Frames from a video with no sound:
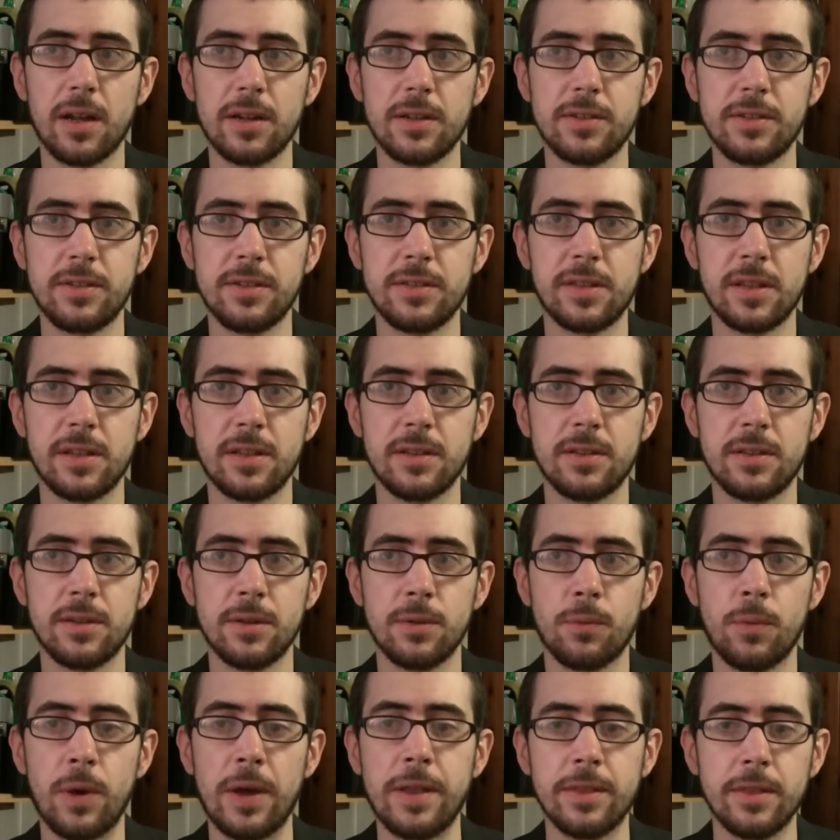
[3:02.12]
like to see
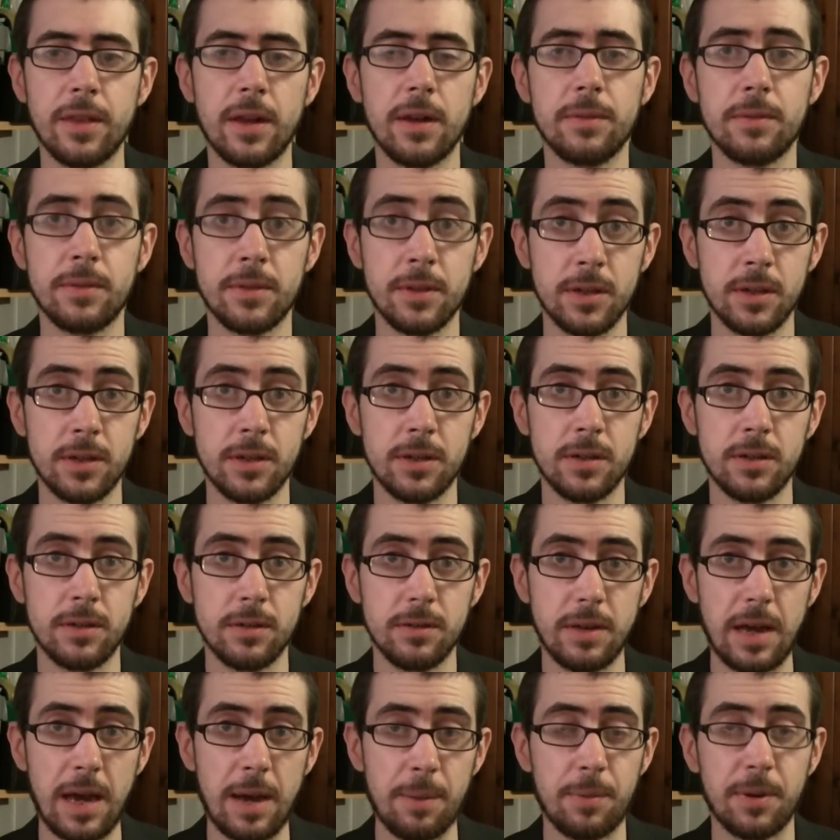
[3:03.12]
that when
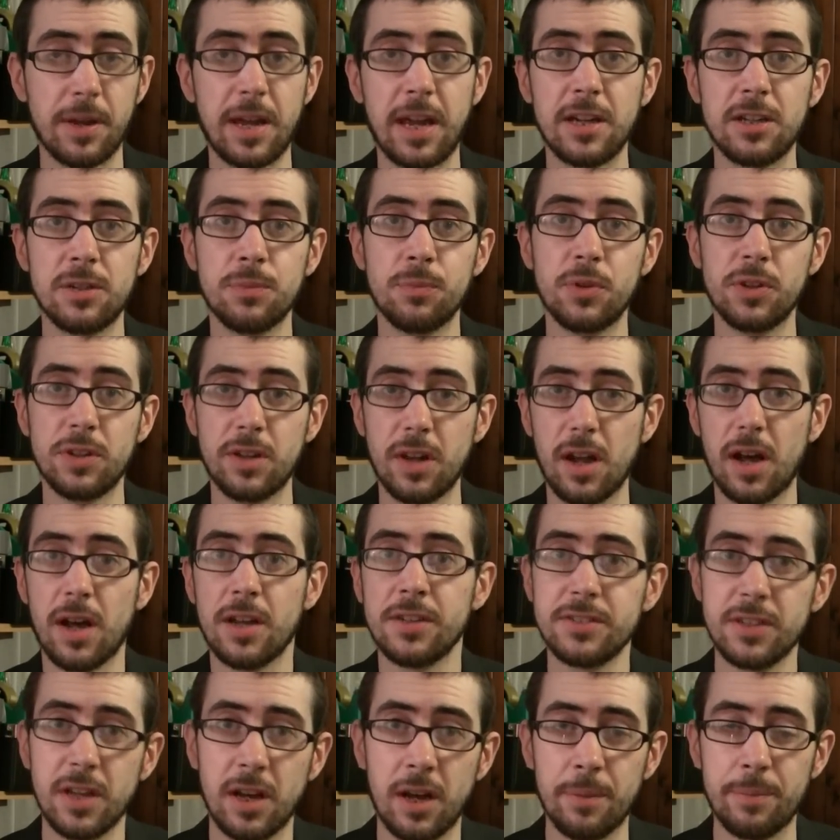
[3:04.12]
the application was
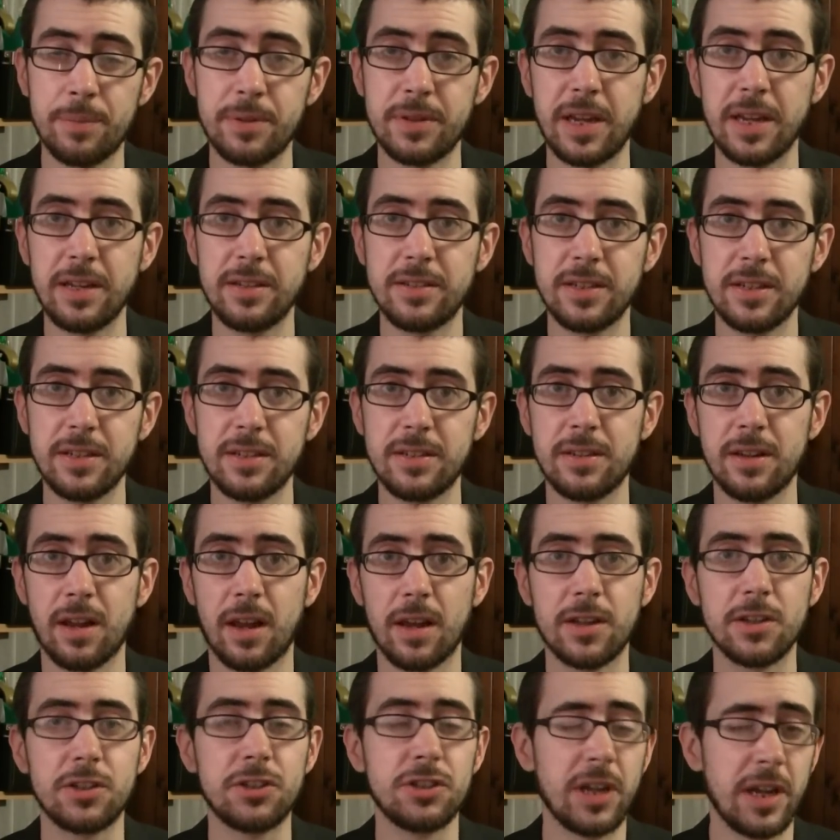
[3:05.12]
last updated,
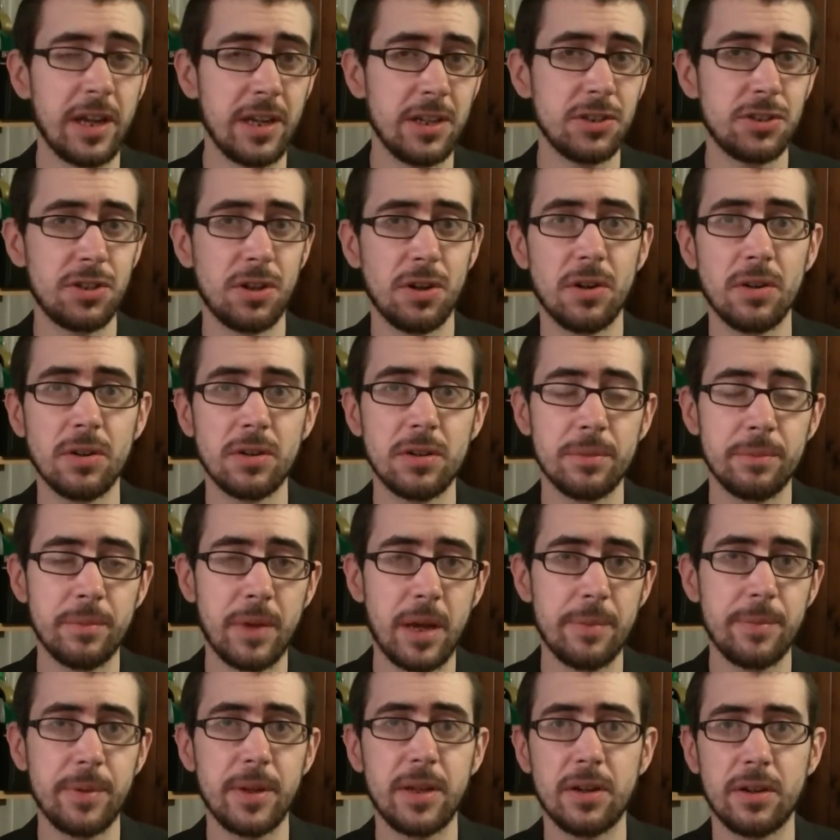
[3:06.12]
like a change log
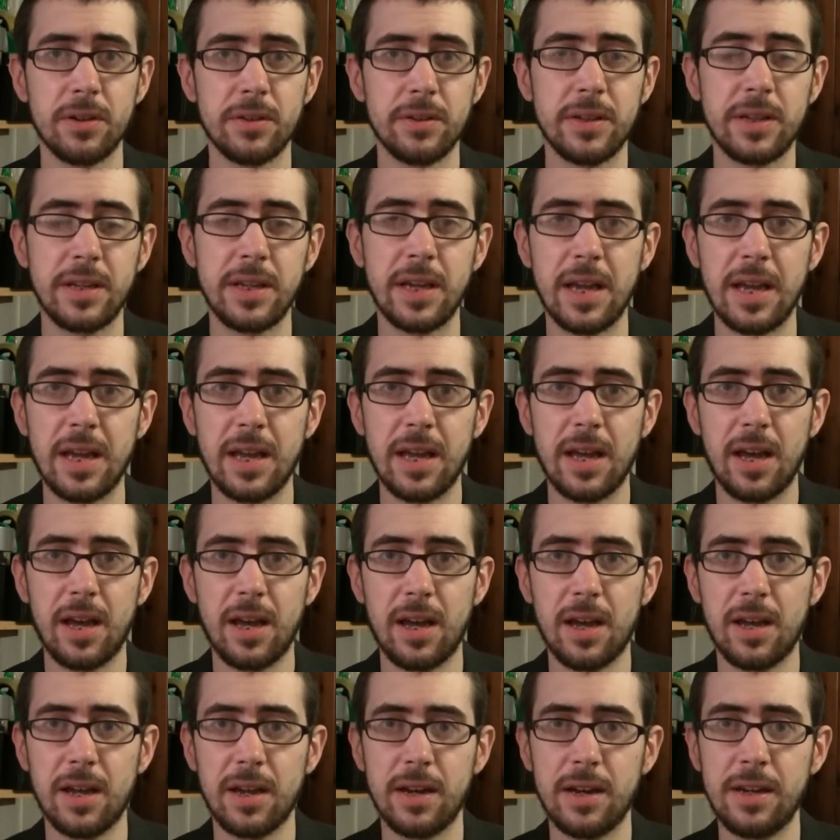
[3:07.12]
maybe on the
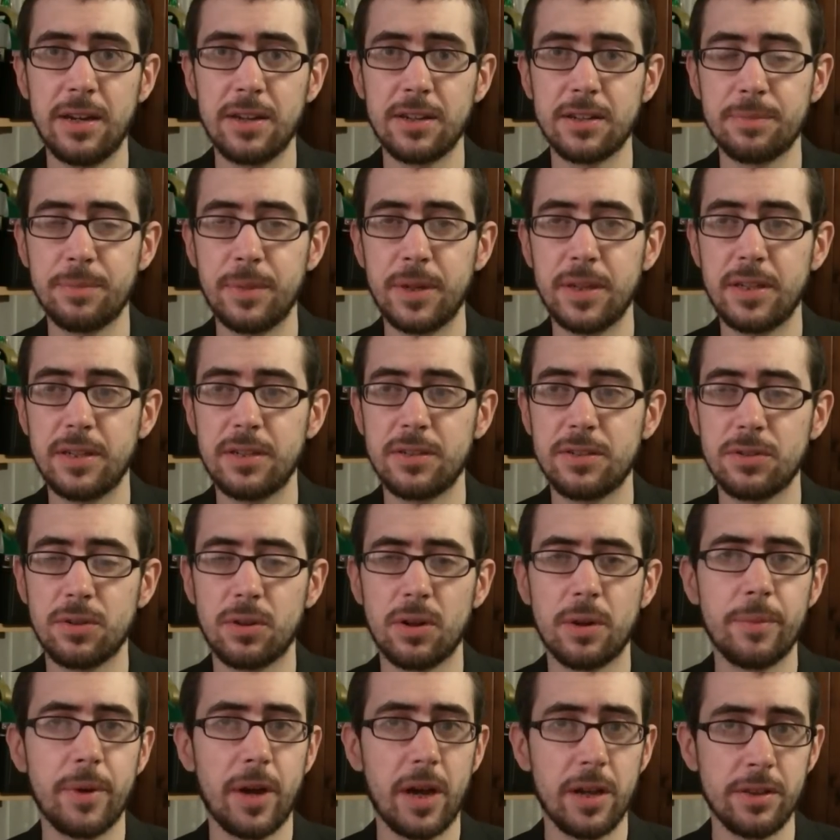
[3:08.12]
Linux Mint
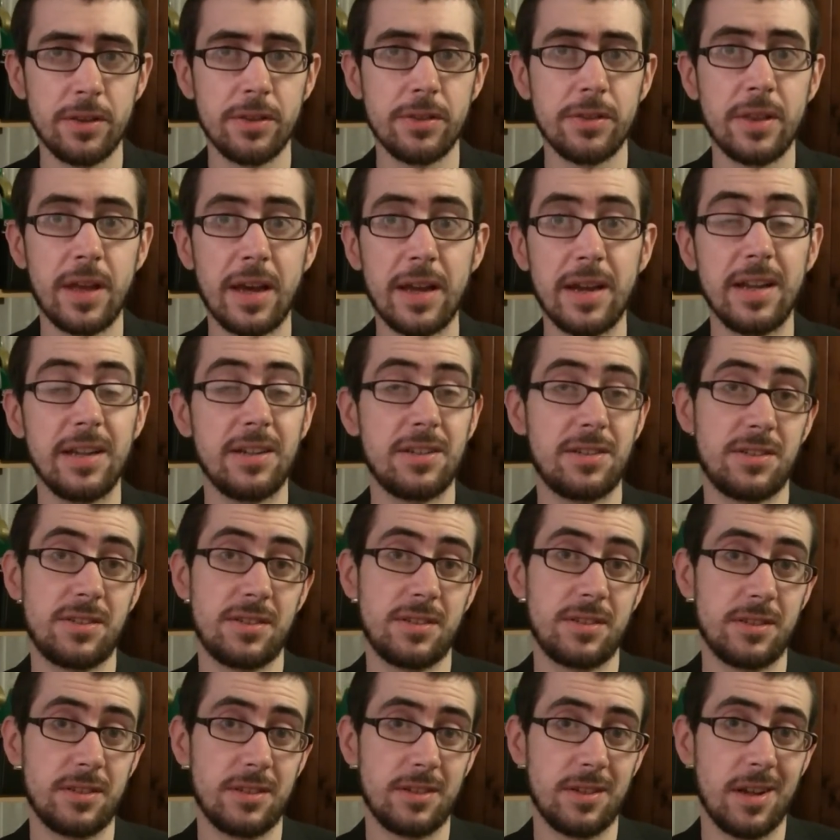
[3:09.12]
installer. But other than that,
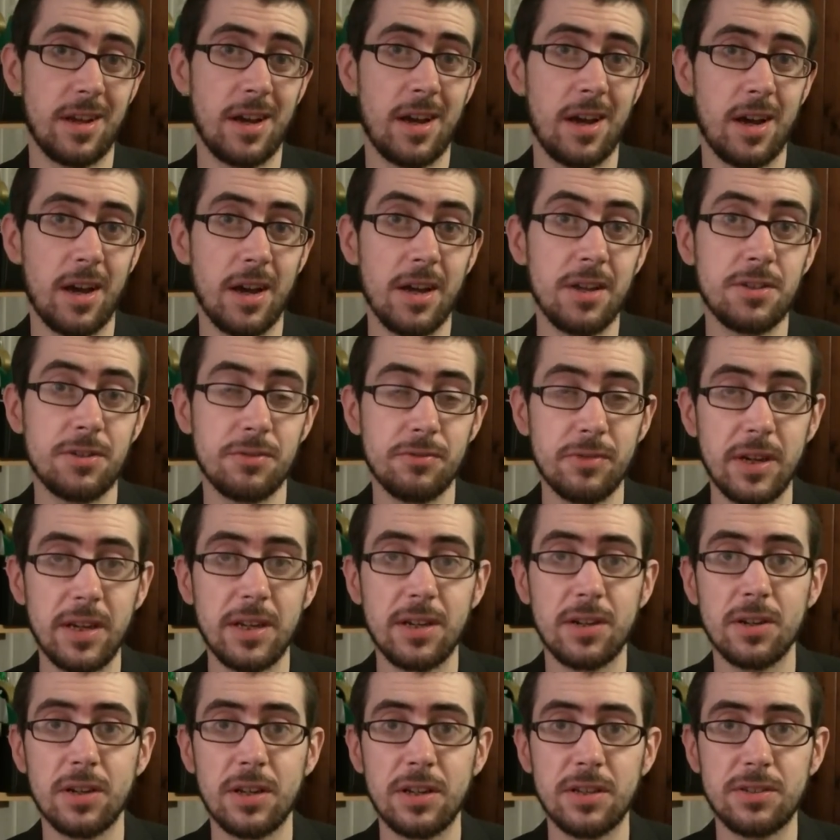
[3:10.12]
it's a
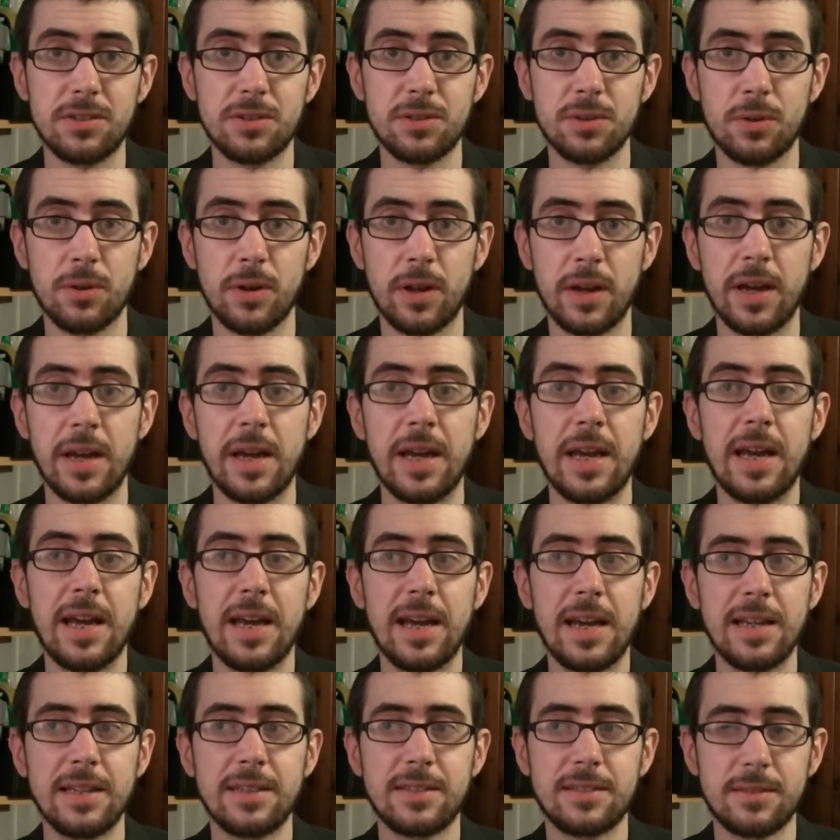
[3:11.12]
really good installer.
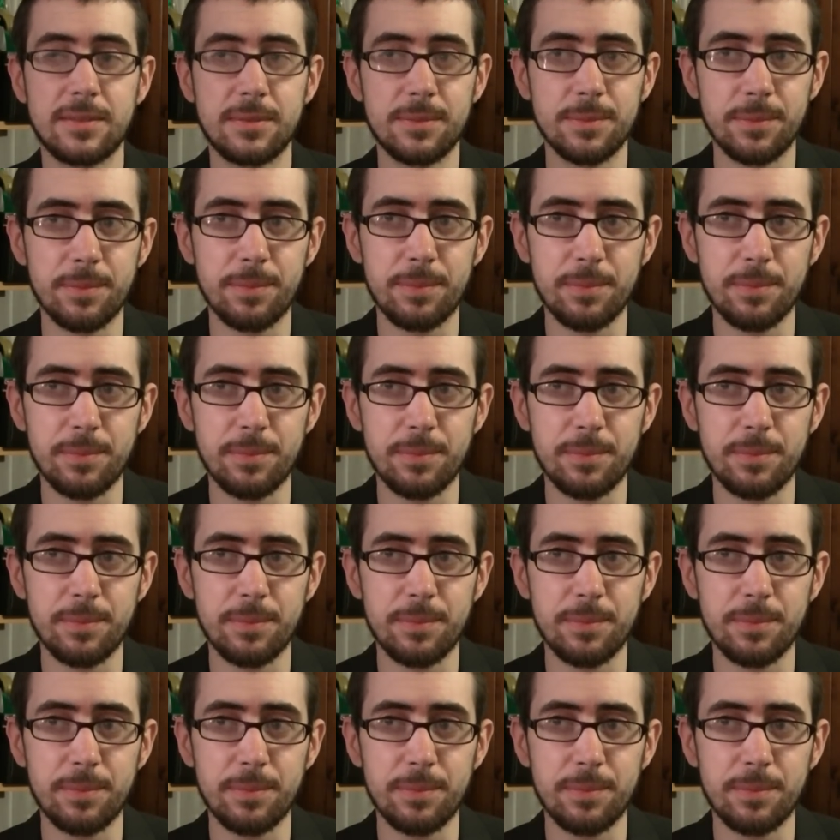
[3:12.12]
It's